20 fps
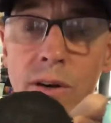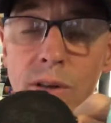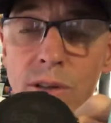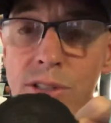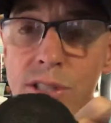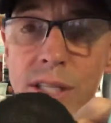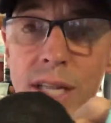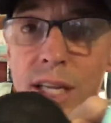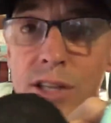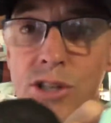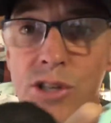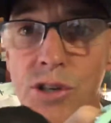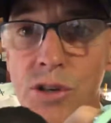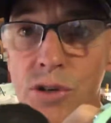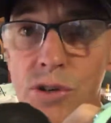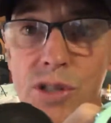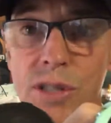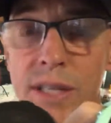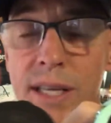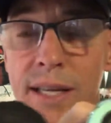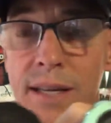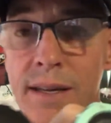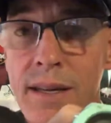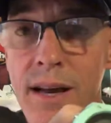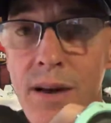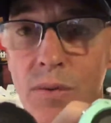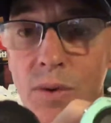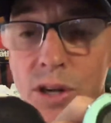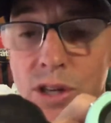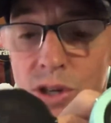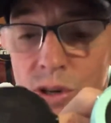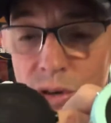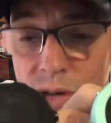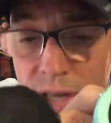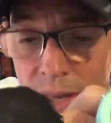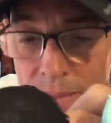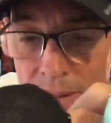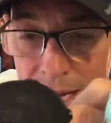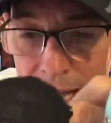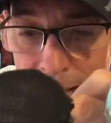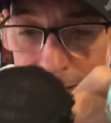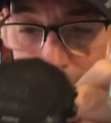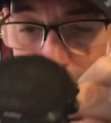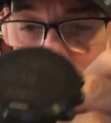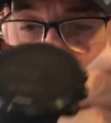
It'll stay juiced than what you'll come in at.